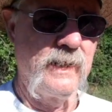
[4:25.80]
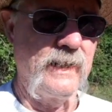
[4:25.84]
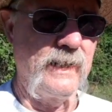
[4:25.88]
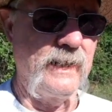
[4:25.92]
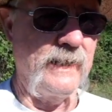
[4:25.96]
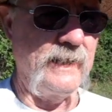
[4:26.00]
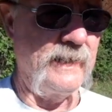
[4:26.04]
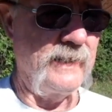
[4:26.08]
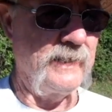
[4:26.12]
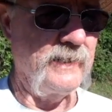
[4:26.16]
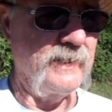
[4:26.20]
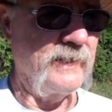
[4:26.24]

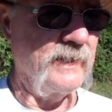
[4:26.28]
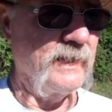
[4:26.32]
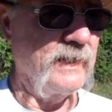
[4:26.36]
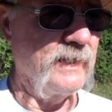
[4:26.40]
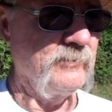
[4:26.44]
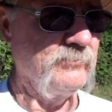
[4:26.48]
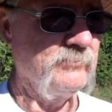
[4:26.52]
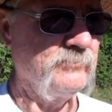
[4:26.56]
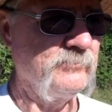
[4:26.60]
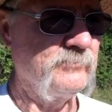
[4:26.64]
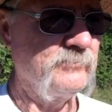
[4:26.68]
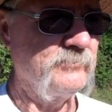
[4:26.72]

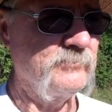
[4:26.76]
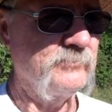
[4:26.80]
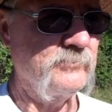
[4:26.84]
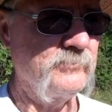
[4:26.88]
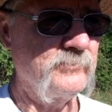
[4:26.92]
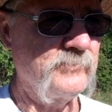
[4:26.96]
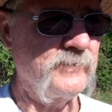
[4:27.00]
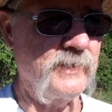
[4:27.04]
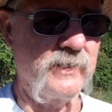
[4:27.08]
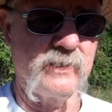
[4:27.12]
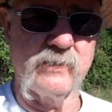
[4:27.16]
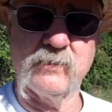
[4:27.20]
And
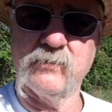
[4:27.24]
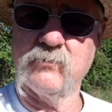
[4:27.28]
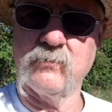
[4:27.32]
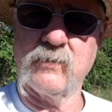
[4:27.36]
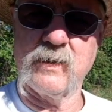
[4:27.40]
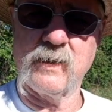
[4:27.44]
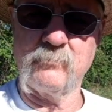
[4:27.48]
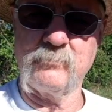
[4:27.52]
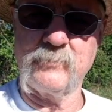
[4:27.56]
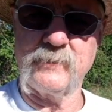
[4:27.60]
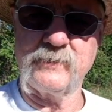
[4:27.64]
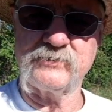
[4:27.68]
you know,
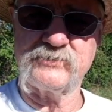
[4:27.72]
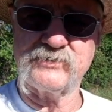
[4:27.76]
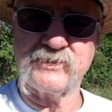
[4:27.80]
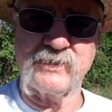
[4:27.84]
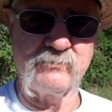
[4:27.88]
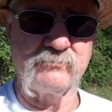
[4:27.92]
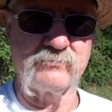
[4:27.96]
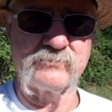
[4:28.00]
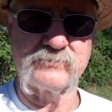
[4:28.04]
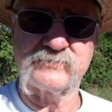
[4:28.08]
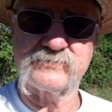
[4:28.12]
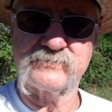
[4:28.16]
I mean,
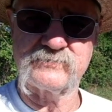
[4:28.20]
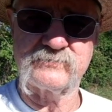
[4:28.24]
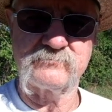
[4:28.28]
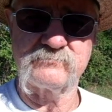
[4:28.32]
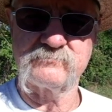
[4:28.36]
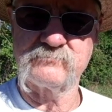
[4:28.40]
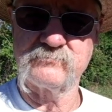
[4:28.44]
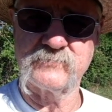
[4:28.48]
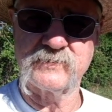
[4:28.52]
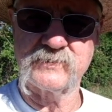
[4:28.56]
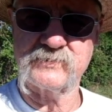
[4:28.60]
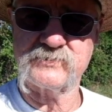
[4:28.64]
she was
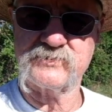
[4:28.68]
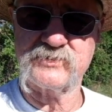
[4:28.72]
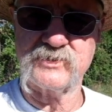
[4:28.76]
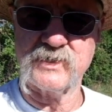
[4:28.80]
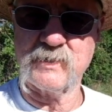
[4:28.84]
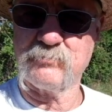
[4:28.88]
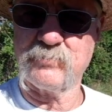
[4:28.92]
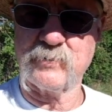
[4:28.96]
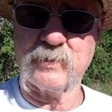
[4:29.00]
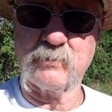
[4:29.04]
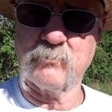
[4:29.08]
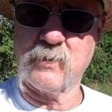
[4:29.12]
just
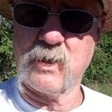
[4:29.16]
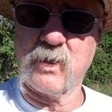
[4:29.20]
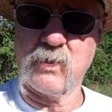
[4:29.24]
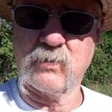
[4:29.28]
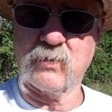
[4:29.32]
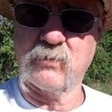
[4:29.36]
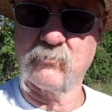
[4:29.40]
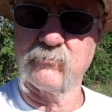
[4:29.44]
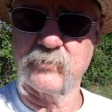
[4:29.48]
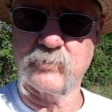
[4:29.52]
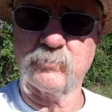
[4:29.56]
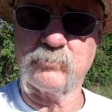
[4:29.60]
shipping them
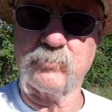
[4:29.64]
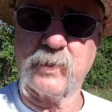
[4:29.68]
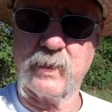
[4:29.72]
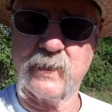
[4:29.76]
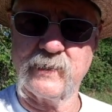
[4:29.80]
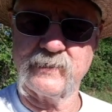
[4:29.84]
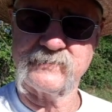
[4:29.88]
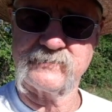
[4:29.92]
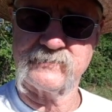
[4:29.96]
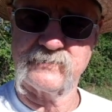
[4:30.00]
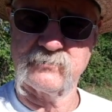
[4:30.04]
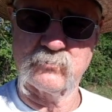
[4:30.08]
all over the
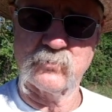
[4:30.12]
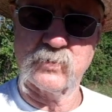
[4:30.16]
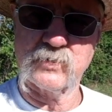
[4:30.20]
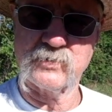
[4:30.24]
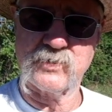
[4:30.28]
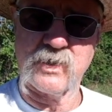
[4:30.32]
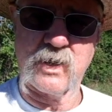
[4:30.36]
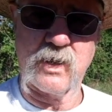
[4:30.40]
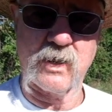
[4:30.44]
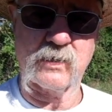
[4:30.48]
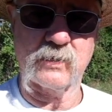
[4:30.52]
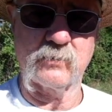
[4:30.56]
place, and we're
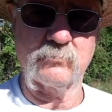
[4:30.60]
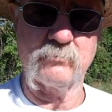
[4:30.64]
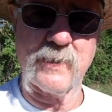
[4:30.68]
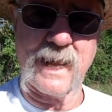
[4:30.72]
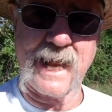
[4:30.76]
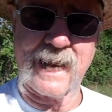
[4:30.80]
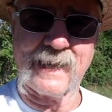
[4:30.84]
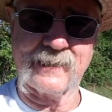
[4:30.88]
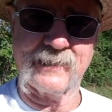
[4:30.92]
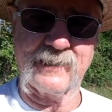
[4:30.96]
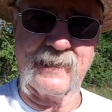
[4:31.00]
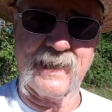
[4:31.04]
talking
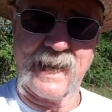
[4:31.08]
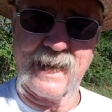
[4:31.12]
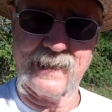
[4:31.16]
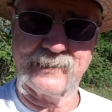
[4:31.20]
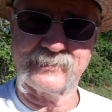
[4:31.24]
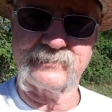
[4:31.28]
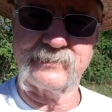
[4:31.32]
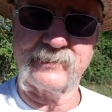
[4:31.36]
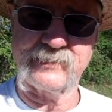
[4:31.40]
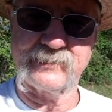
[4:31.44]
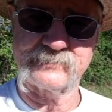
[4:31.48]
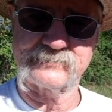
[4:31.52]
back in
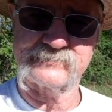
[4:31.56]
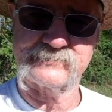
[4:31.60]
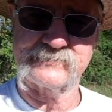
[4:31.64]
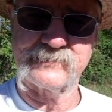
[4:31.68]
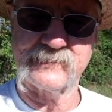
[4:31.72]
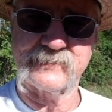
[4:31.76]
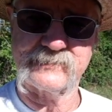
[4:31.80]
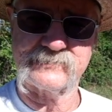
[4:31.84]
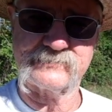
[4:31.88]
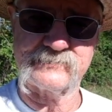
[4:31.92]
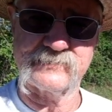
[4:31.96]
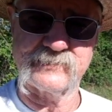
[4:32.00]

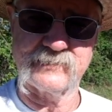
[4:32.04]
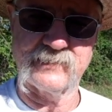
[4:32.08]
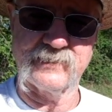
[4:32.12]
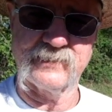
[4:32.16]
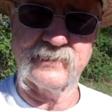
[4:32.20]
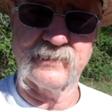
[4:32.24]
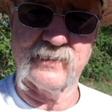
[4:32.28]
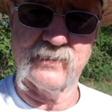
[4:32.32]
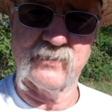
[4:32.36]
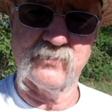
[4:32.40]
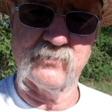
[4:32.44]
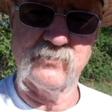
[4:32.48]
1960,
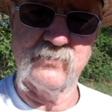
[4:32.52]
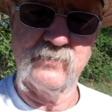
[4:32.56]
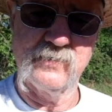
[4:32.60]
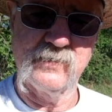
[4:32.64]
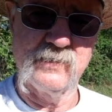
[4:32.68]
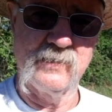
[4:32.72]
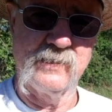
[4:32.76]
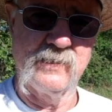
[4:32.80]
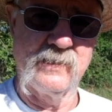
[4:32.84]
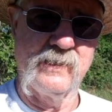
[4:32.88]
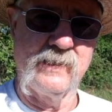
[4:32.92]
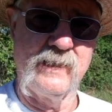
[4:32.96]
you know,
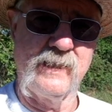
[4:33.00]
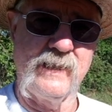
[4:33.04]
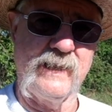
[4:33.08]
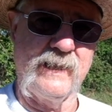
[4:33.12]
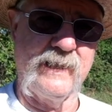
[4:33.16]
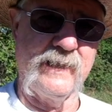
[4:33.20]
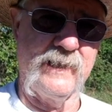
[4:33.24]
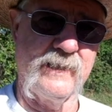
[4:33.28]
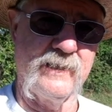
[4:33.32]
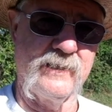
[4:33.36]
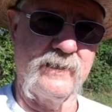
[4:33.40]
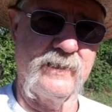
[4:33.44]

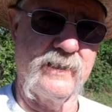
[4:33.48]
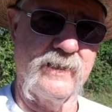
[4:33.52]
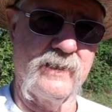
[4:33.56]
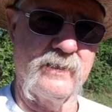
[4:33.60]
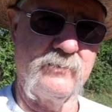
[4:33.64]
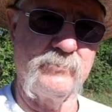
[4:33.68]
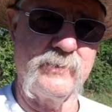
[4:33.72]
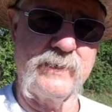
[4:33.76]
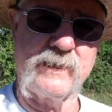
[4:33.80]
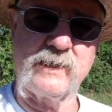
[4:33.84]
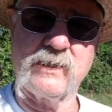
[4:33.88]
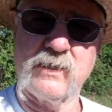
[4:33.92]

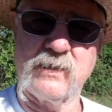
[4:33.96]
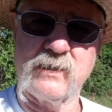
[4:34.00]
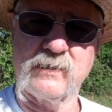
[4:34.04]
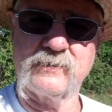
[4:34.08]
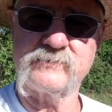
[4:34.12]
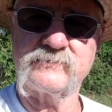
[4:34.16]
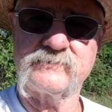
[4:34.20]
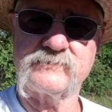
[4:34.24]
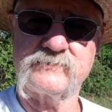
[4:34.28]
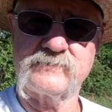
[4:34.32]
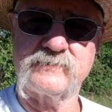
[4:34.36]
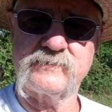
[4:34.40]
and
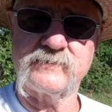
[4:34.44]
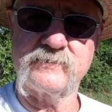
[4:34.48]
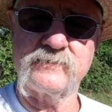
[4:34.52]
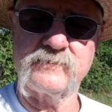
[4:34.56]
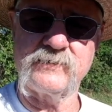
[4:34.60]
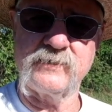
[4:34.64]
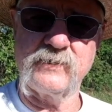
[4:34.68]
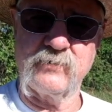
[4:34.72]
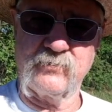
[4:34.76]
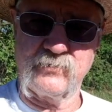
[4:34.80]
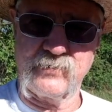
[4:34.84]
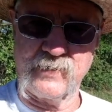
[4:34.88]
because,
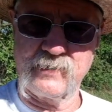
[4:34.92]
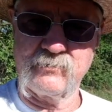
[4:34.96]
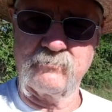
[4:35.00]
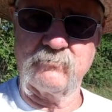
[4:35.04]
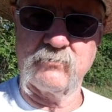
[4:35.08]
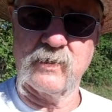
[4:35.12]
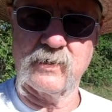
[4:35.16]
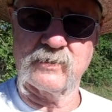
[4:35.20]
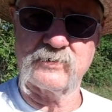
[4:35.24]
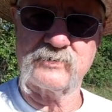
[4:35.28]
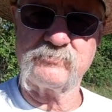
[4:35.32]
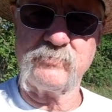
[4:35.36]
you know, they'd
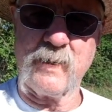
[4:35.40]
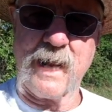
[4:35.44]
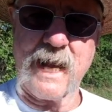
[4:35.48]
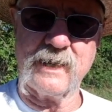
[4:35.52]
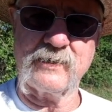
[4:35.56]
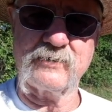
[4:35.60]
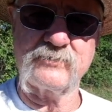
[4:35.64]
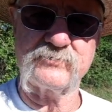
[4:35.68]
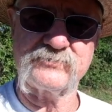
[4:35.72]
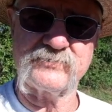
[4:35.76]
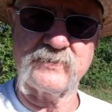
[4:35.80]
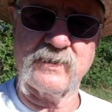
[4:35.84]
run
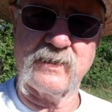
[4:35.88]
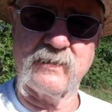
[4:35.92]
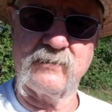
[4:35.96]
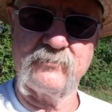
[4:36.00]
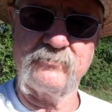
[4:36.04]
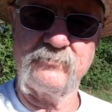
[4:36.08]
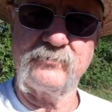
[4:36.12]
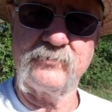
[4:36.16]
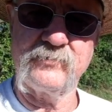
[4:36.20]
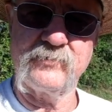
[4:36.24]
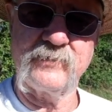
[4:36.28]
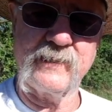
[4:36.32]
spiders
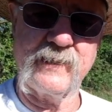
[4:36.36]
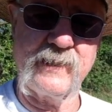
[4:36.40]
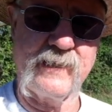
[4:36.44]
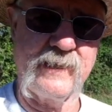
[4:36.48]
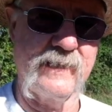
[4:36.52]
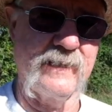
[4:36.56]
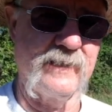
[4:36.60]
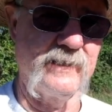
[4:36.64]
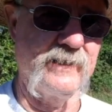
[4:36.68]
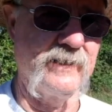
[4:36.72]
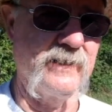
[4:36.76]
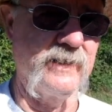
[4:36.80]
off,
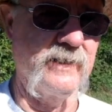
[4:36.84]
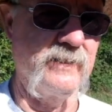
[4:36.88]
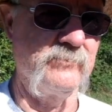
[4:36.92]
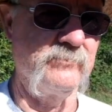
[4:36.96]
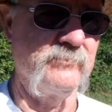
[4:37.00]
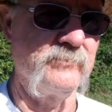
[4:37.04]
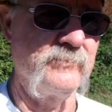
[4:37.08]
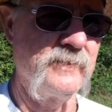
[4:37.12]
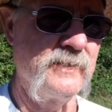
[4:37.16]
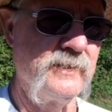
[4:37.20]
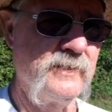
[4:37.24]
and